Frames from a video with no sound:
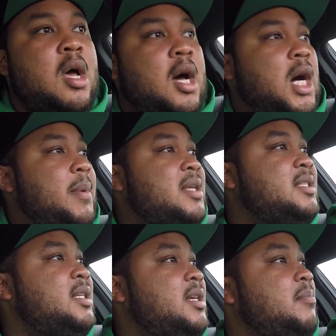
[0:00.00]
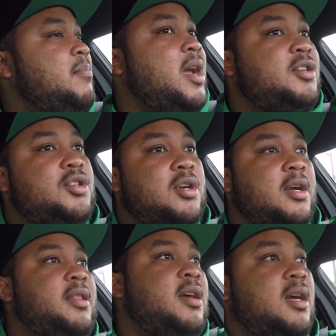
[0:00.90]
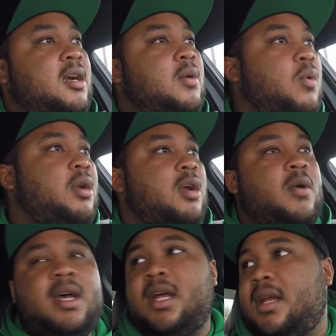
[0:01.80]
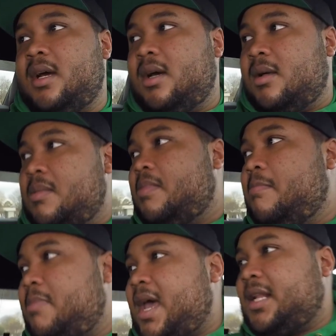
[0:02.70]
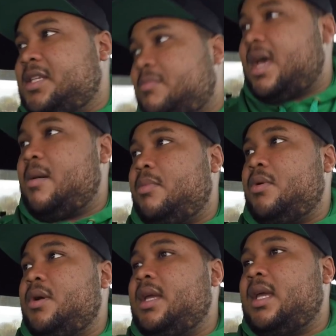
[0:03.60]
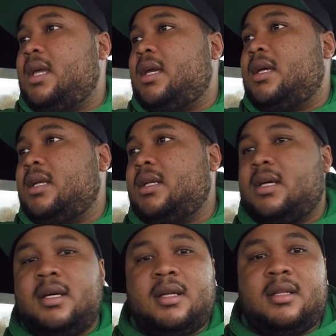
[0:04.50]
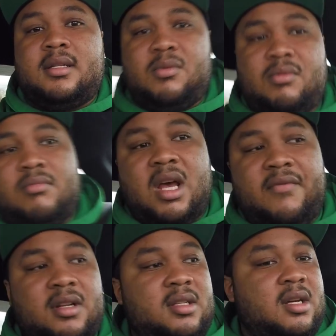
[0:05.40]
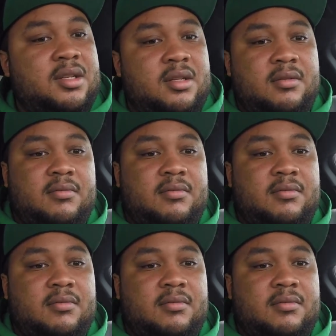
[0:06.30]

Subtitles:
I see Mike's truck there. We're gonna go ahead and bag this bad boy, and let's go have a discussion.